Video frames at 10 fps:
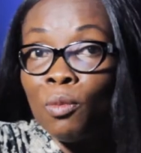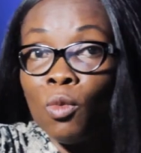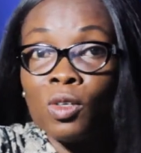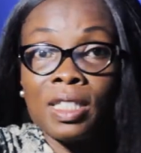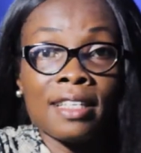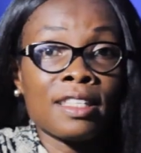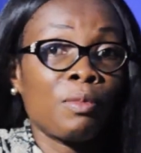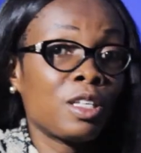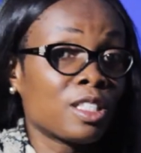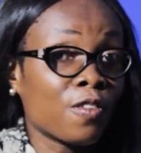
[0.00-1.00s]
most
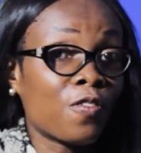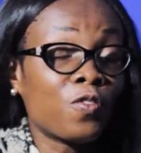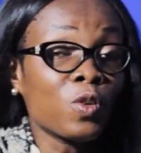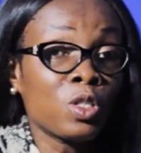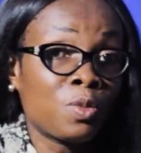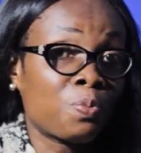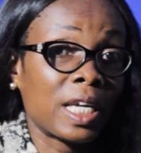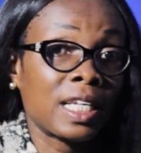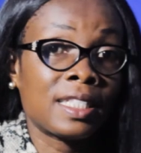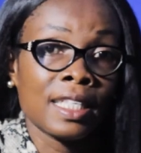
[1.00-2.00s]
SMEs in the food
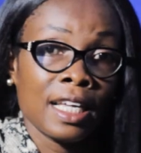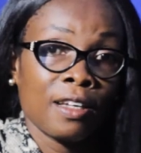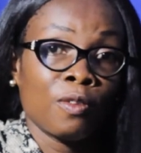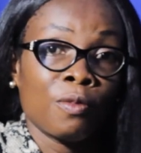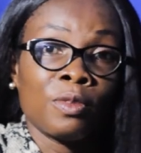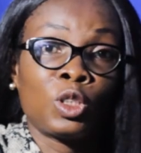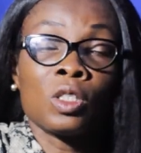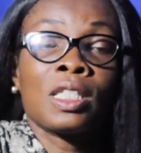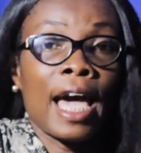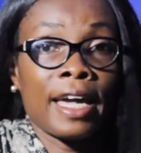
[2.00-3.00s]
space
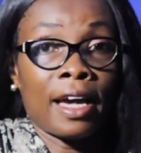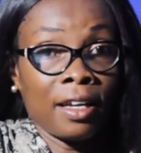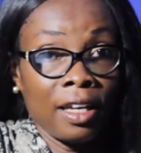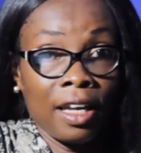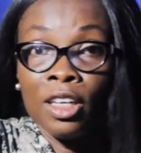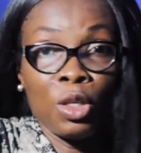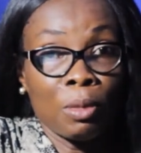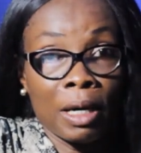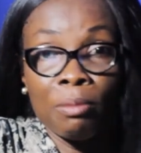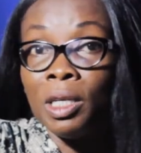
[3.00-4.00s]
just hire a
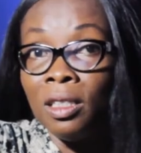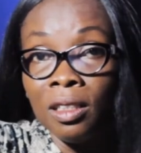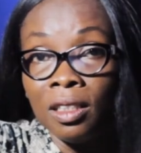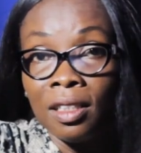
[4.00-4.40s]
human being.